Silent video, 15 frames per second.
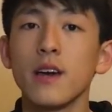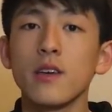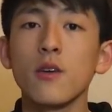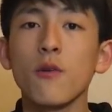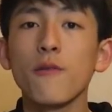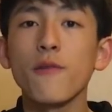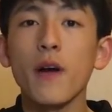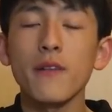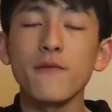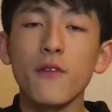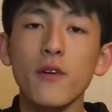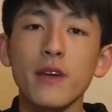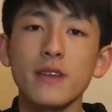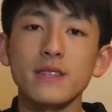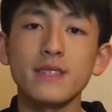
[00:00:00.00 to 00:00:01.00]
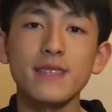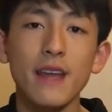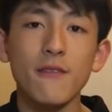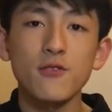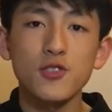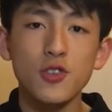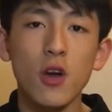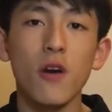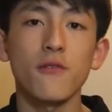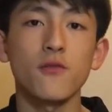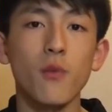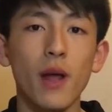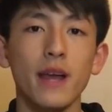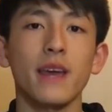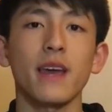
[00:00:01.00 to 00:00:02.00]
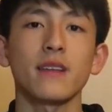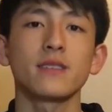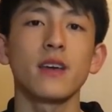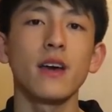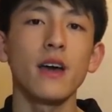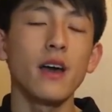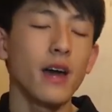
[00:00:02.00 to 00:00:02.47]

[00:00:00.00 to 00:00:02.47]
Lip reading: you will find very stiff shaft rackets,